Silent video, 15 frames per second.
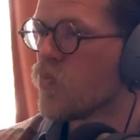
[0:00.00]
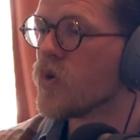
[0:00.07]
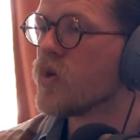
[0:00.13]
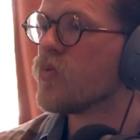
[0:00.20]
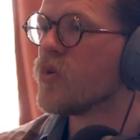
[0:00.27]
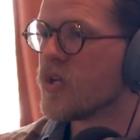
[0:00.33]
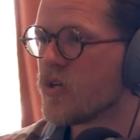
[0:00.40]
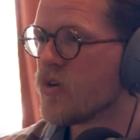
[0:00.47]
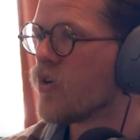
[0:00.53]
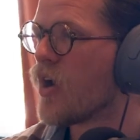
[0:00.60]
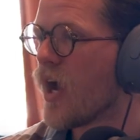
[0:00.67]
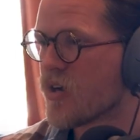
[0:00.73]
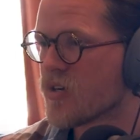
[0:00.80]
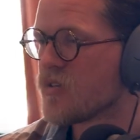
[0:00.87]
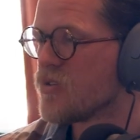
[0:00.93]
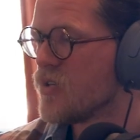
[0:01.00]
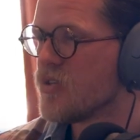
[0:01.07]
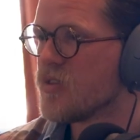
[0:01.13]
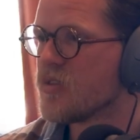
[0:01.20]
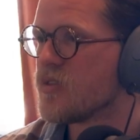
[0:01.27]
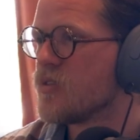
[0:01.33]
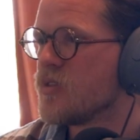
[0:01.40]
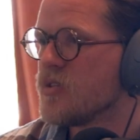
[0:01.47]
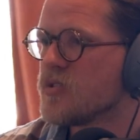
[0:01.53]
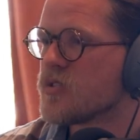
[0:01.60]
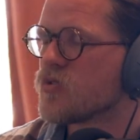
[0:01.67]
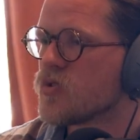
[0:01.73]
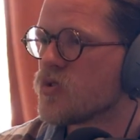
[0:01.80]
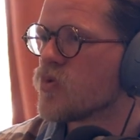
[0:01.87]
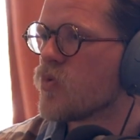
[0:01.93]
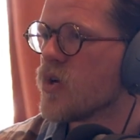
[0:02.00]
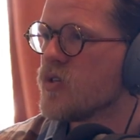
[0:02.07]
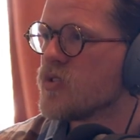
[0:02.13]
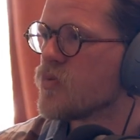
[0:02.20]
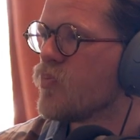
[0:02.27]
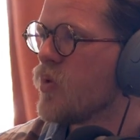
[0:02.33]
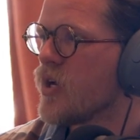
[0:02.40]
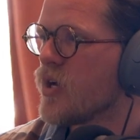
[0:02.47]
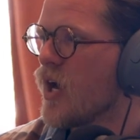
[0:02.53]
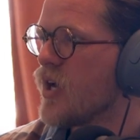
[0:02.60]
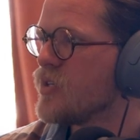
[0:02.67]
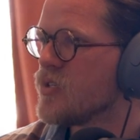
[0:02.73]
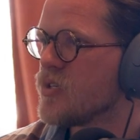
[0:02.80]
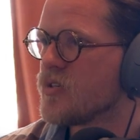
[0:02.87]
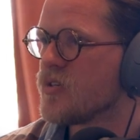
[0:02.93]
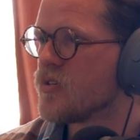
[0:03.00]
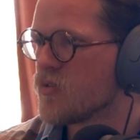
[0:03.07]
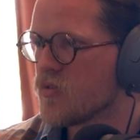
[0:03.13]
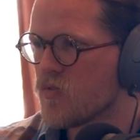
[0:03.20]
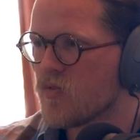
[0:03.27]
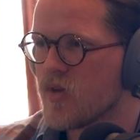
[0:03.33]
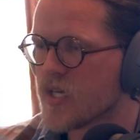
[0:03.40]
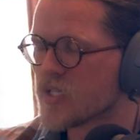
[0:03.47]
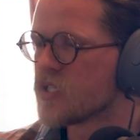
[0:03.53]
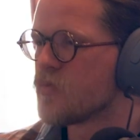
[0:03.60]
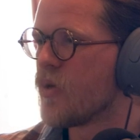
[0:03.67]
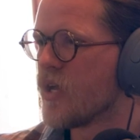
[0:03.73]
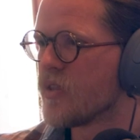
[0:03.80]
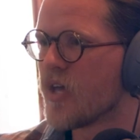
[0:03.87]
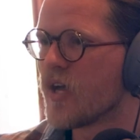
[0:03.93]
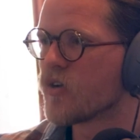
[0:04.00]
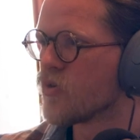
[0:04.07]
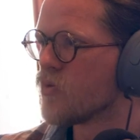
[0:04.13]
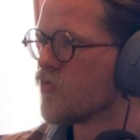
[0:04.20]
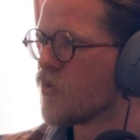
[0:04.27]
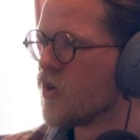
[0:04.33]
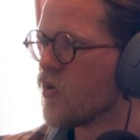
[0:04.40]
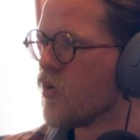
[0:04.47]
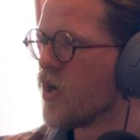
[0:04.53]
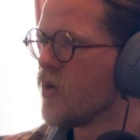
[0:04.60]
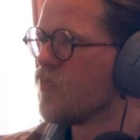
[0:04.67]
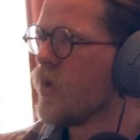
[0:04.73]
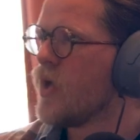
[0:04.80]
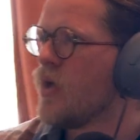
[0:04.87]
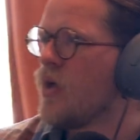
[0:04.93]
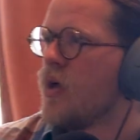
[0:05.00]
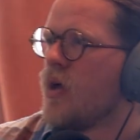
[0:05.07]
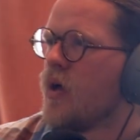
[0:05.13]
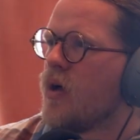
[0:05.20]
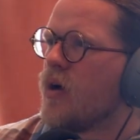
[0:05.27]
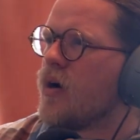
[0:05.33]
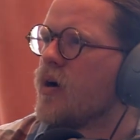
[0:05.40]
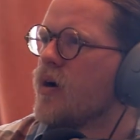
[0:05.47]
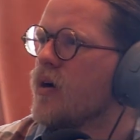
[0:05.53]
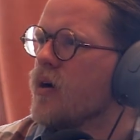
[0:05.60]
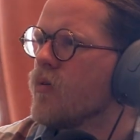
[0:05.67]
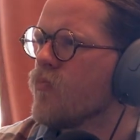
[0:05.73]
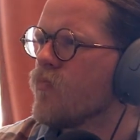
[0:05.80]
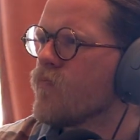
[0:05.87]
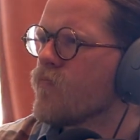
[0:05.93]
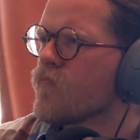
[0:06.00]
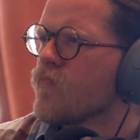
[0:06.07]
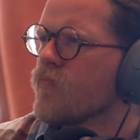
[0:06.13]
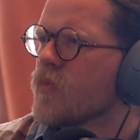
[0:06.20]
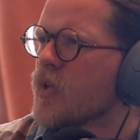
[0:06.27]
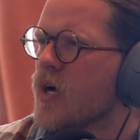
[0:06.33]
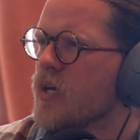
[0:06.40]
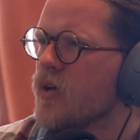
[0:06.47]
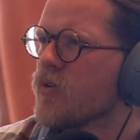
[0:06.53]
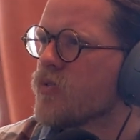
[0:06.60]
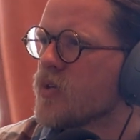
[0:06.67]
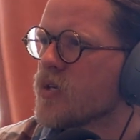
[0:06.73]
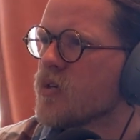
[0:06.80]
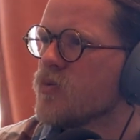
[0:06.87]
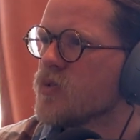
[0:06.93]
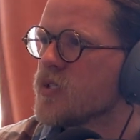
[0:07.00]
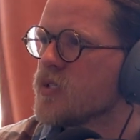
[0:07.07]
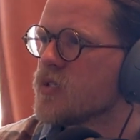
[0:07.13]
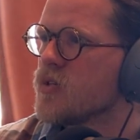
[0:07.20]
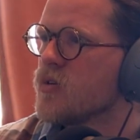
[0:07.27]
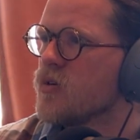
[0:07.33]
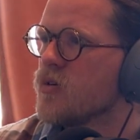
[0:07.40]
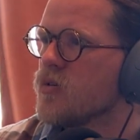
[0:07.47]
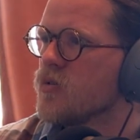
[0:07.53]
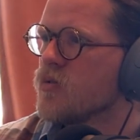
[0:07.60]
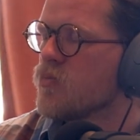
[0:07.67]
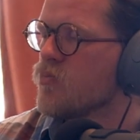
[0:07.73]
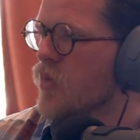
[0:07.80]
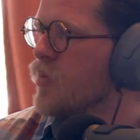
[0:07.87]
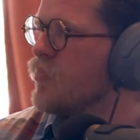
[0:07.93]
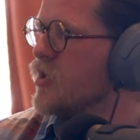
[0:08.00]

we would interact in these sorts of ways, but I didn't expand that group very well. I don't think it was until my